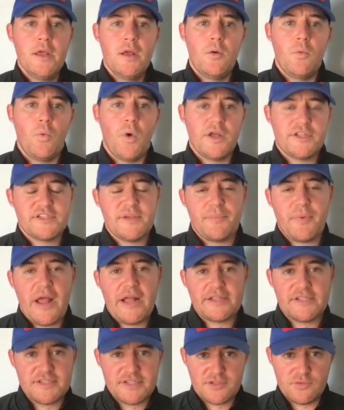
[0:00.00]
was at
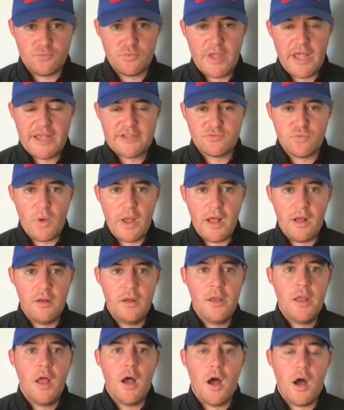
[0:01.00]
practice as well
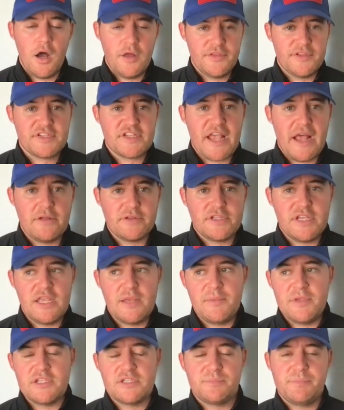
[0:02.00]
on the scout
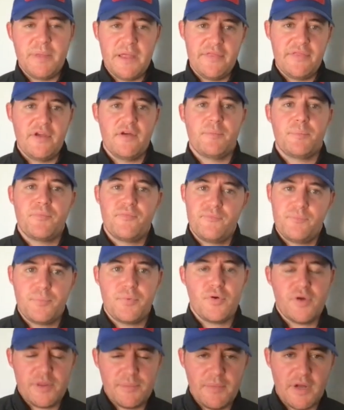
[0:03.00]
team. He's been there
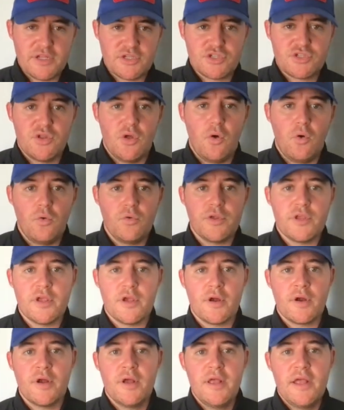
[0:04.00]
pretty much the whole
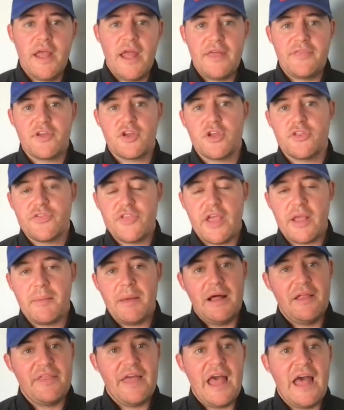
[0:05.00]
year. And the good thing
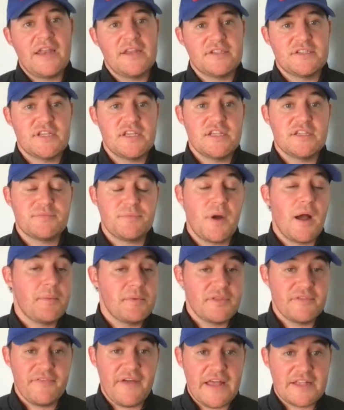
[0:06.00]
about that is he's
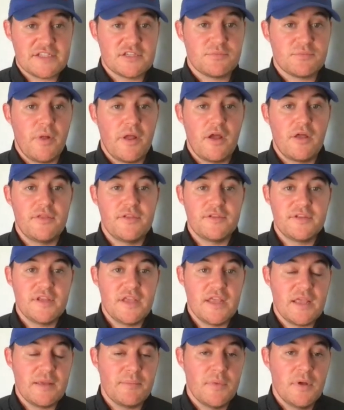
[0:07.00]
probably the fastest player on the
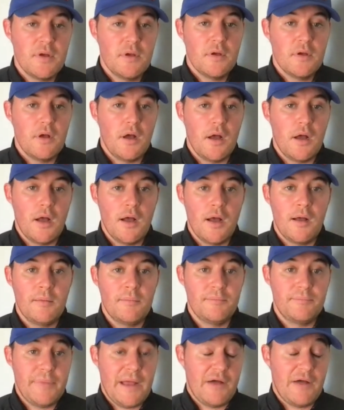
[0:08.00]
team,
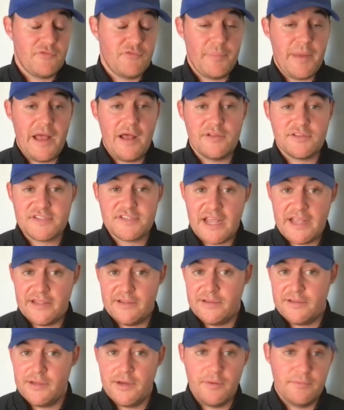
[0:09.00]
pound for pound,
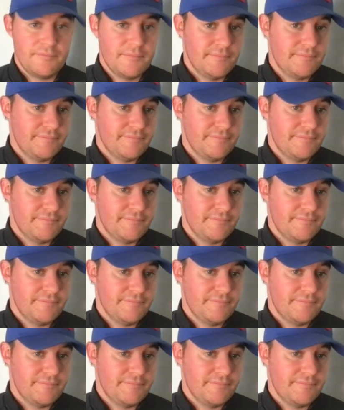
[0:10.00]
you know,